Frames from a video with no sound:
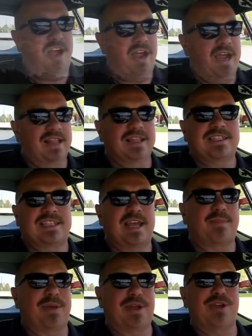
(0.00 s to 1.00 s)
All right, let's
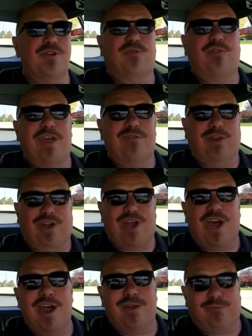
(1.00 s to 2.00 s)
take my new favorite
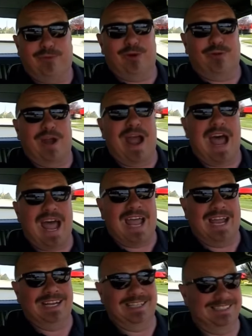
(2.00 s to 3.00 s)
car for a
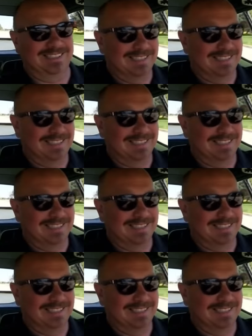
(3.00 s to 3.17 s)
ride.